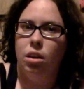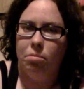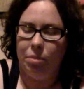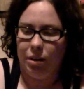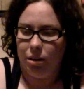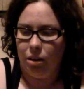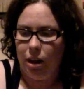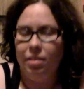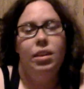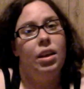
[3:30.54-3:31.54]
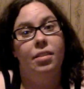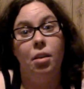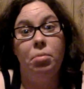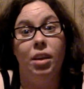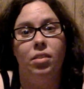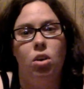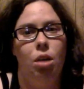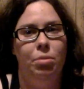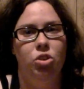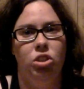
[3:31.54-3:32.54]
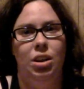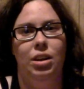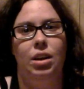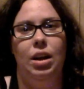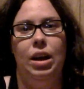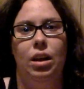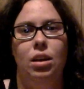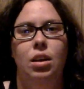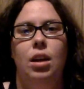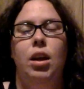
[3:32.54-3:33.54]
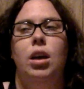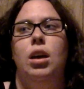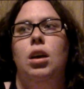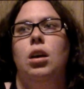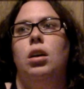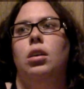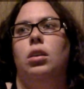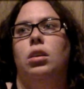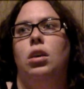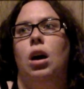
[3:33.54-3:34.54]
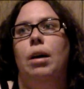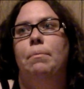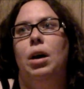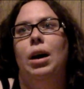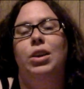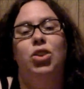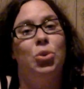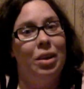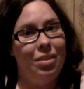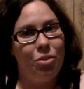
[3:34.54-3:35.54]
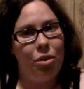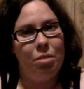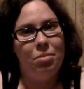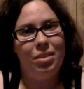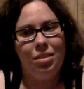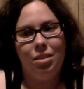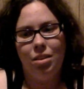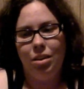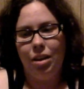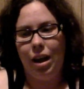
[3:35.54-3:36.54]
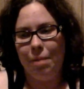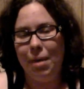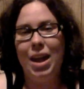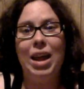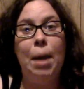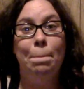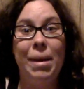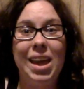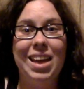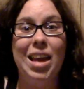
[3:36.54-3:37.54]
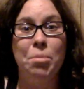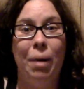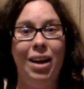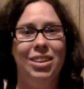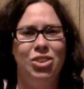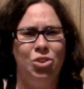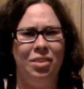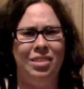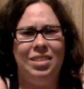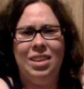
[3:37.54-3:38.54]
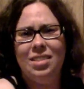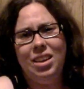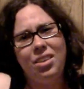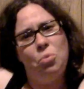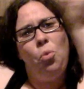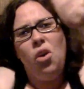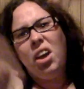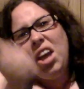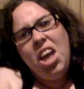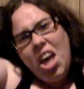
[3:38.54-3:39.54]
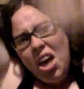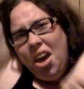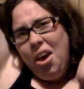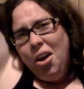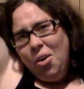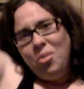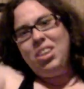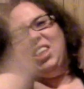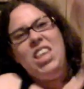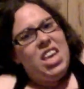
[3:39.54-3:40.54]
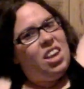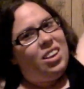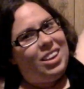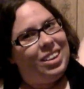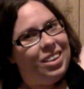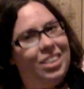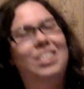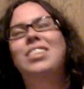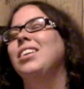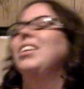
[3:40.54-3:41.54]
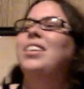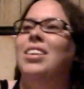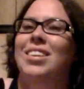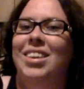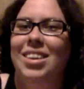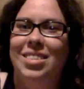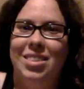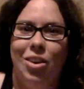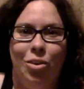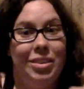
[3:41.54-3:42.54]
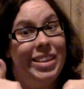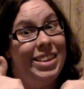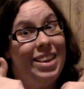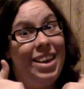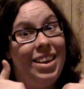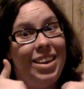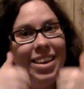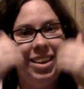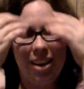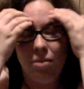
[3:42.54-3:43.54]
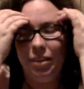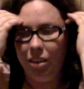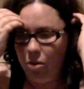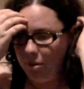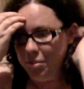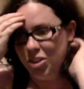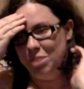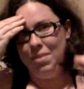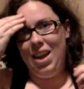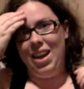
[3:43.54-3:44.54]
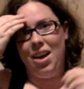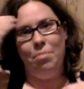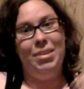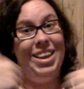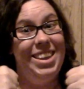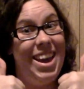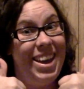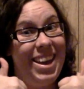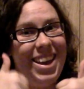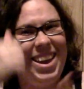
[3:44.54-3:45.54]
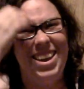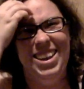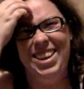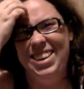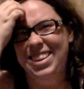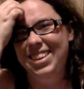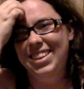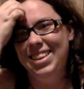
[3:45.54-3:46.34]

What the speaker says: But I did get some things accomplished, like I got my transcript. I made a B in biological statistics. Woohoo! Yeah! So, yay! Hopefully that'll bring my GPA up. Yay!